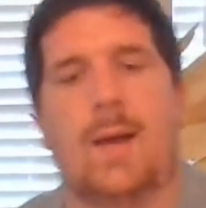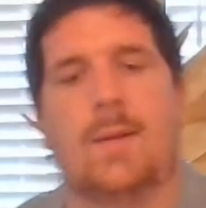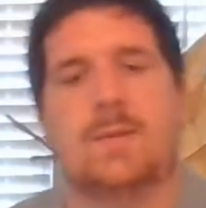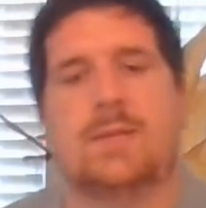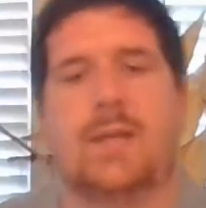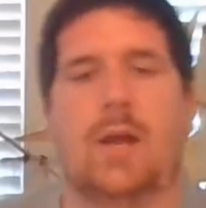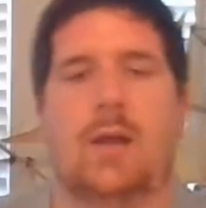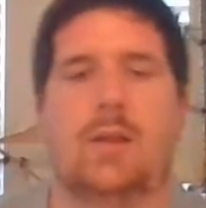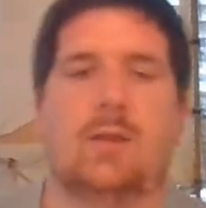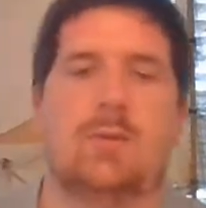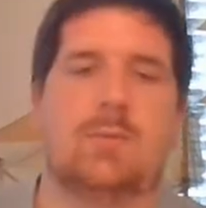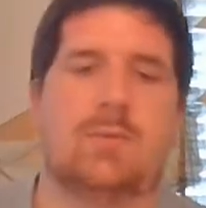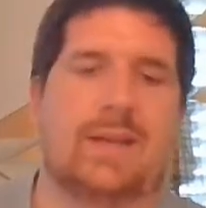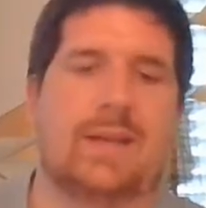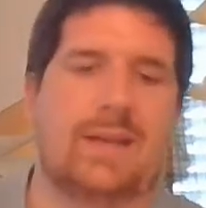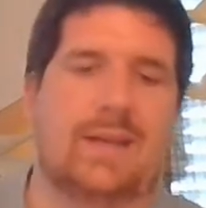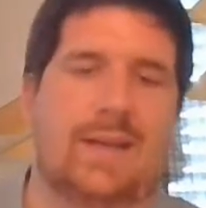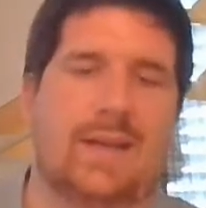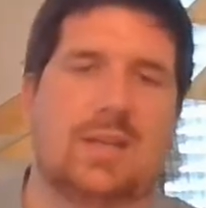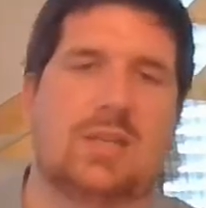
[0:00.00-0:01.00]
So the
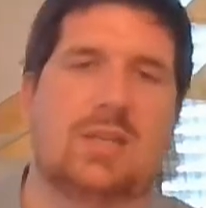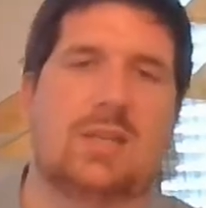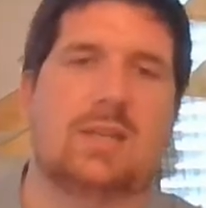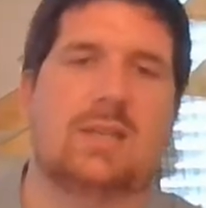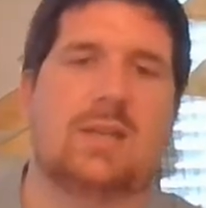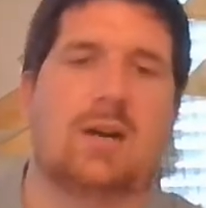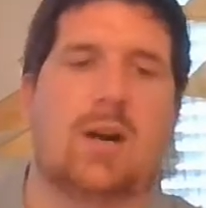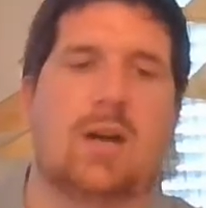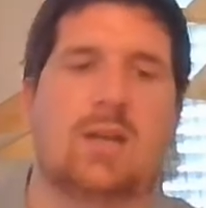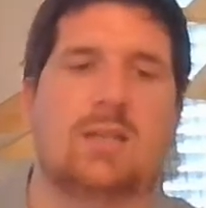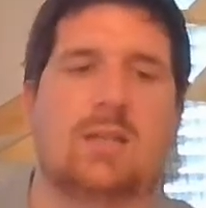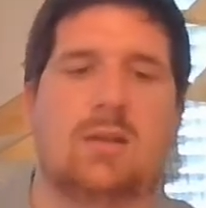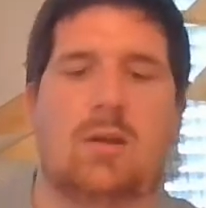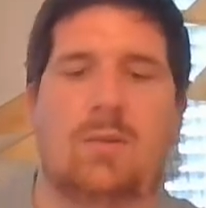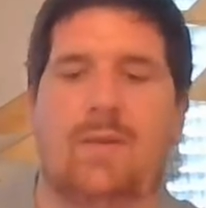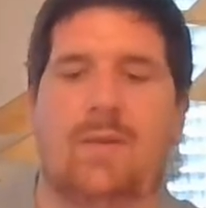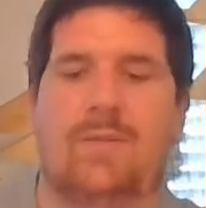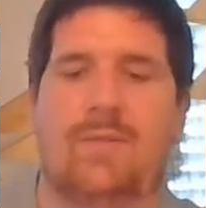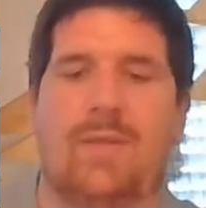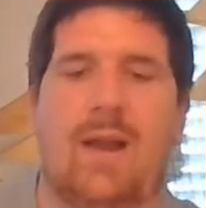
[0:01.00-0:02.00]
conditions are also going
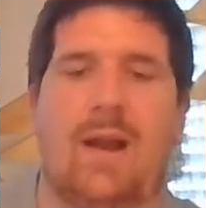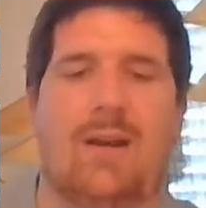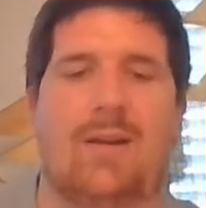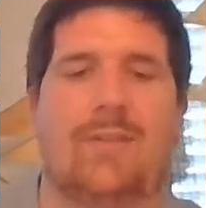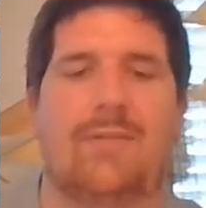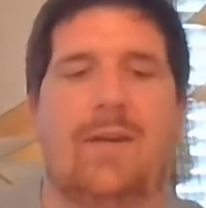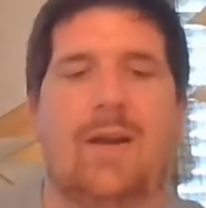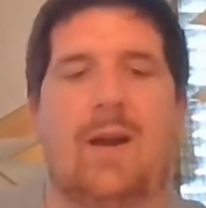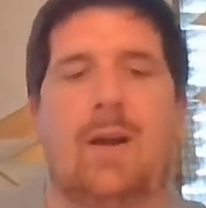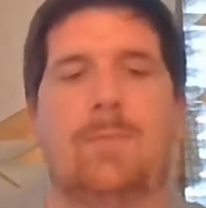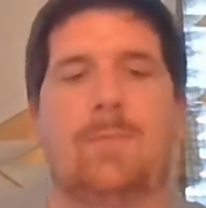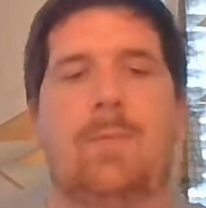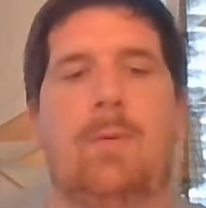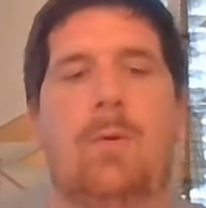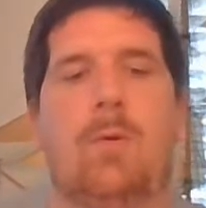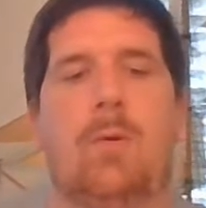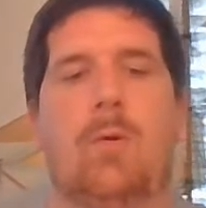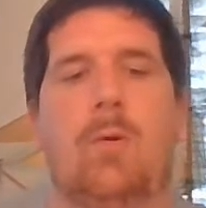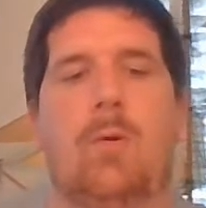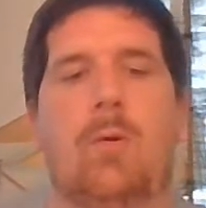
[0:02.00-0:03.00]
to be very, very
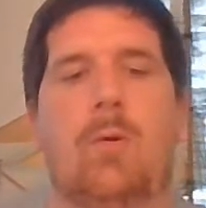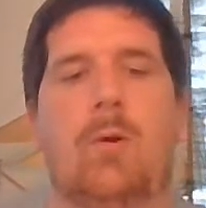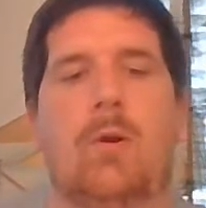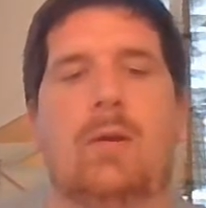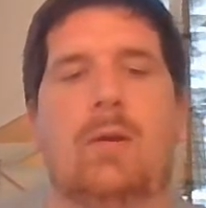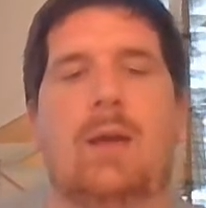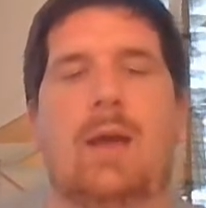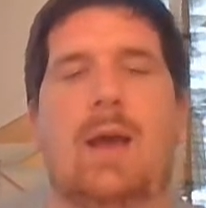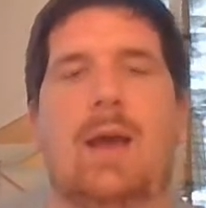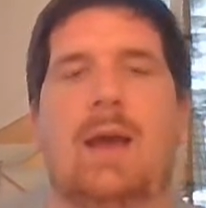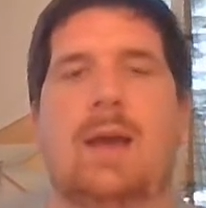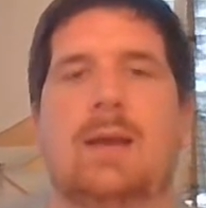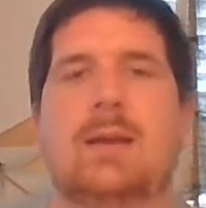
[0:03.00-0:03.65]
poor, okay?